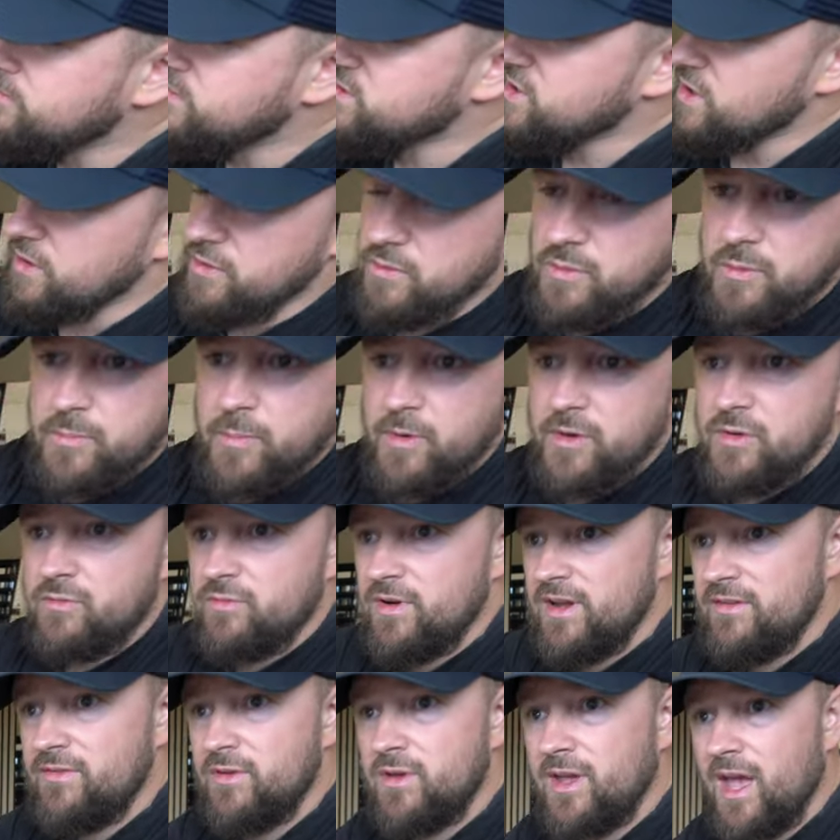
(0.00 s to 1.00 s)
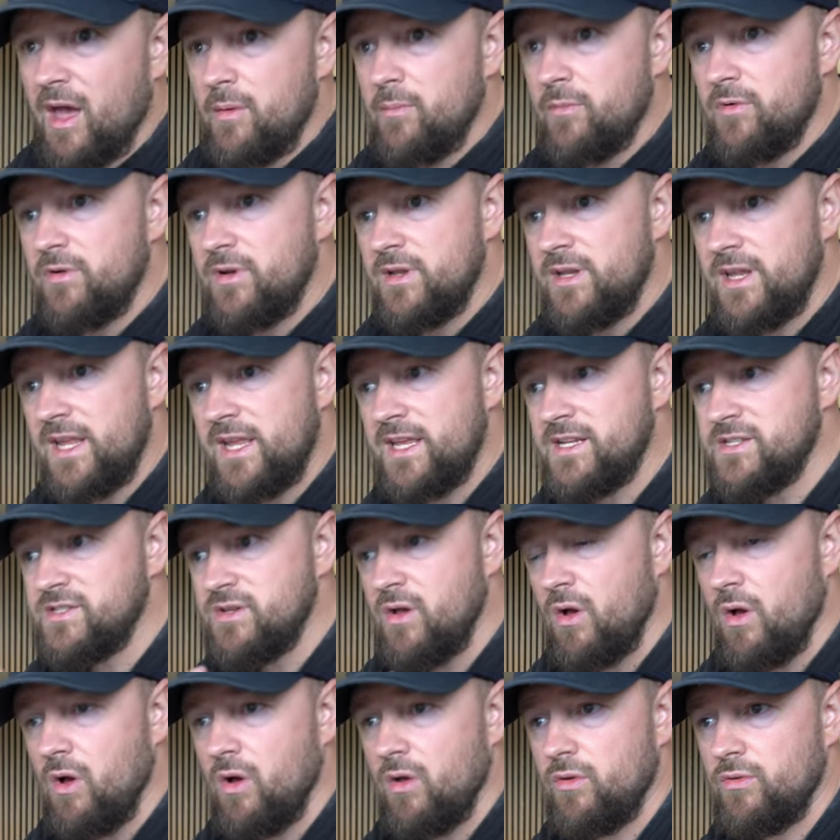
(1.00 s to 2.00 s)
So we put the rear view camera in this
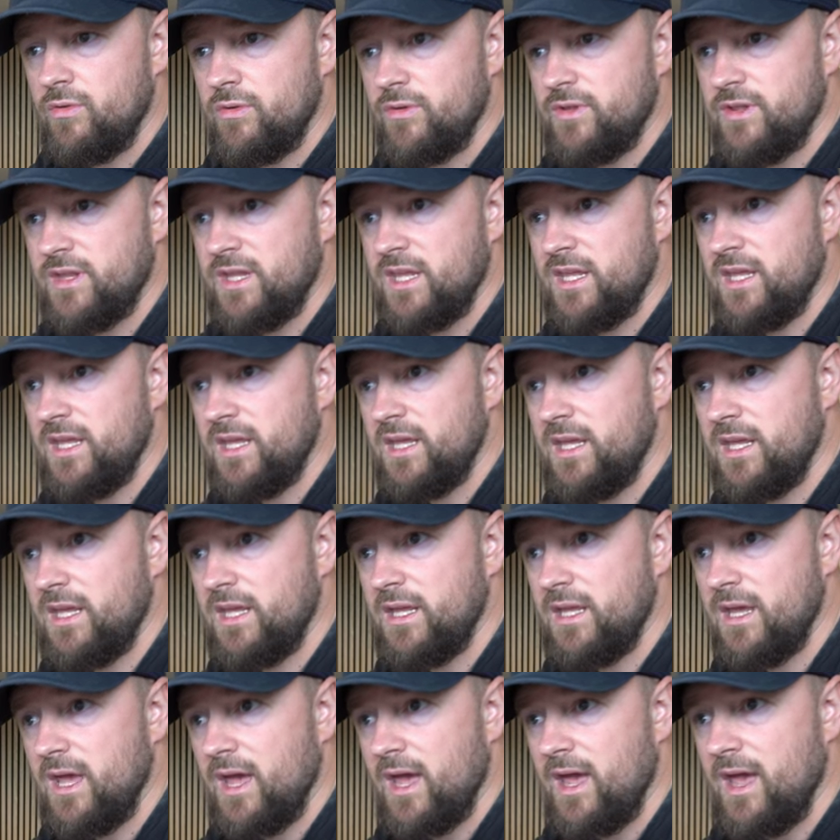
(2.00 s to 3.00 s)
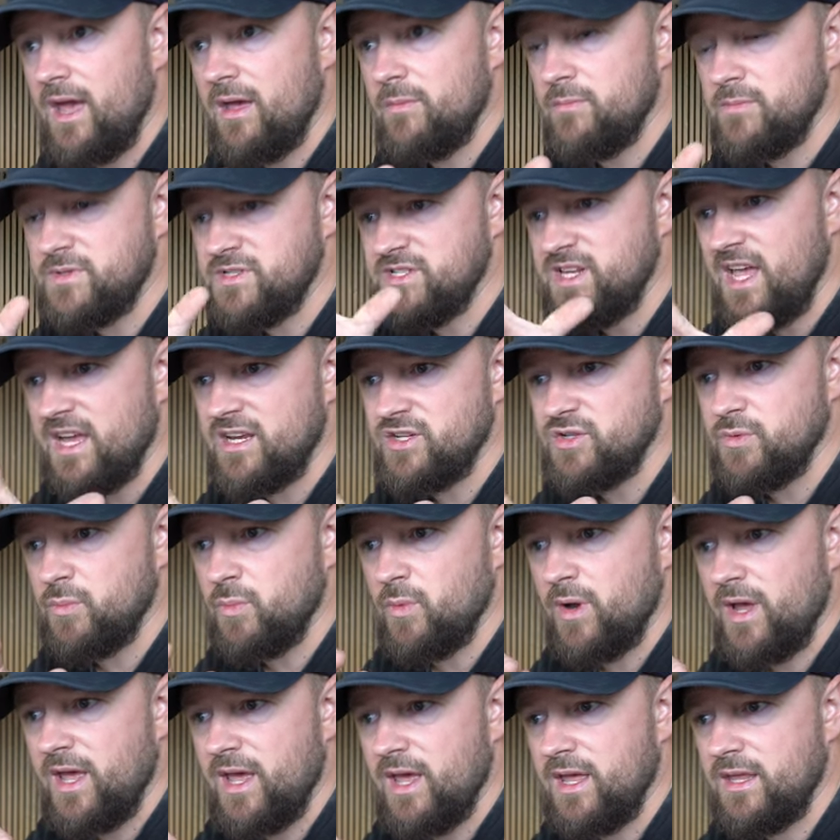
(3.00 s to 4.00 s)
on the section
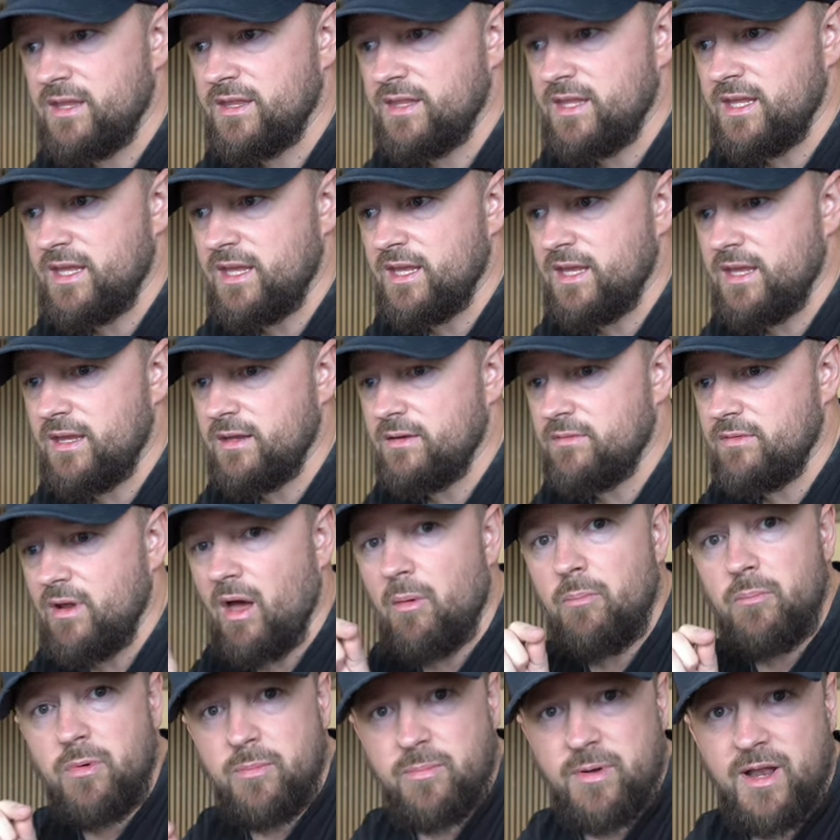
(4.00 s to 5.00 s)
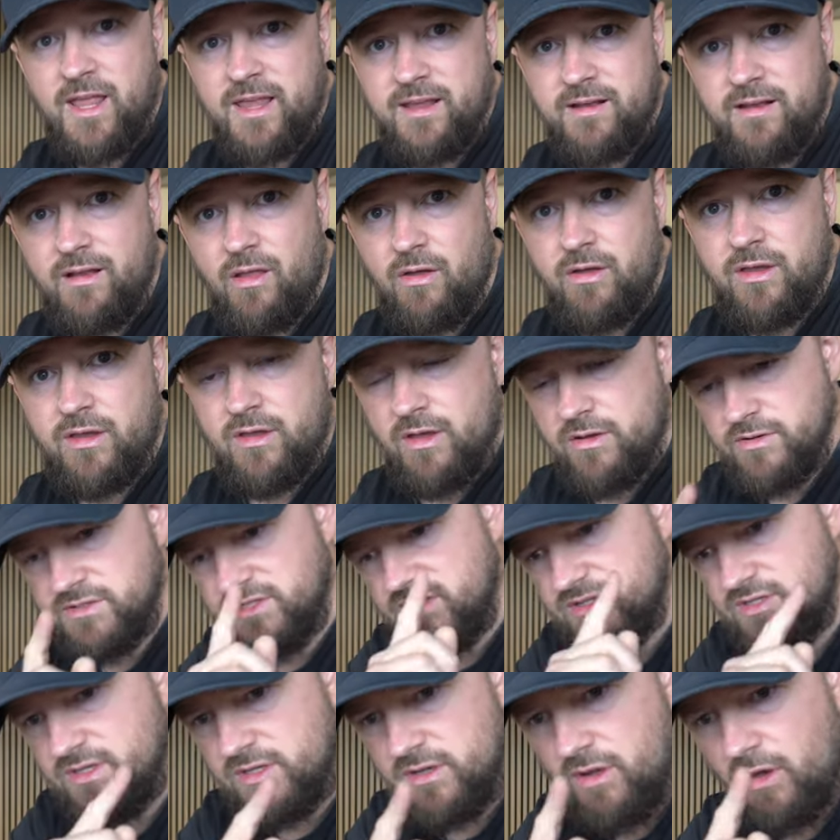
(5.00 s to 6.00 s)
where the number plate light goes.
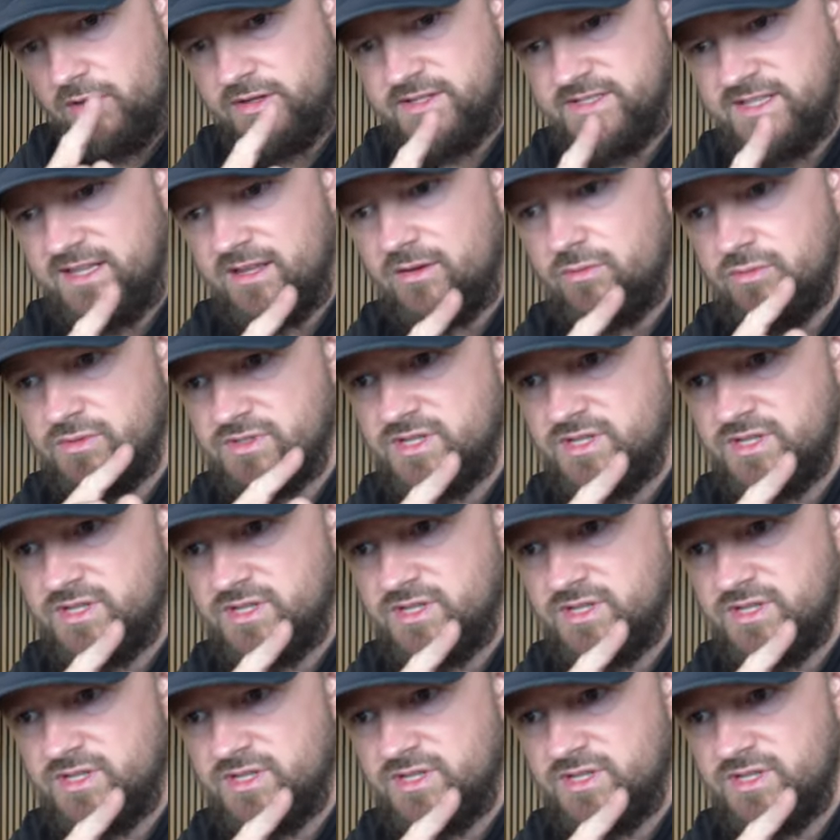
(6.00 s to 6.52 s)
It's a nice little